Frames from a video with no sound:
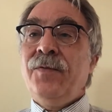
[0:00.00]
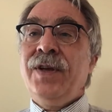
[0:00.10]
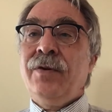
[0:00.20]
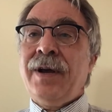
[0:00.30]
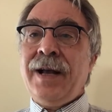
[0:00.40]

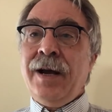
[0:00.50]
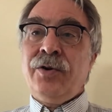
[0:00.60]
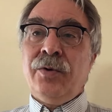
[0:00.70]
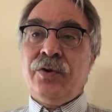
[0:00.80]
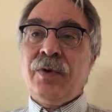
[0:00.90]
figure out how
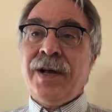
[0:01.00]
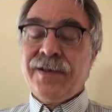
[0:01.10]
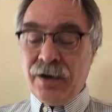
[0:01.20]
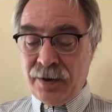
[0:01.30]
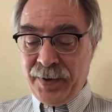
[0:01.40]
to
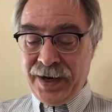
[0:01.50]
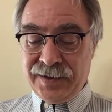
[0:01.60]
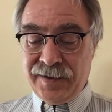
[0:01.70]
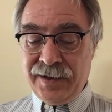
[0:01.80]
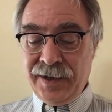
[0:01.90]
address our
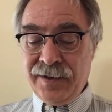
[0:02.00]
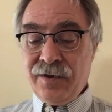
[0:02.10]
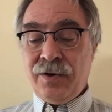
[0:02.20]
patients' needs.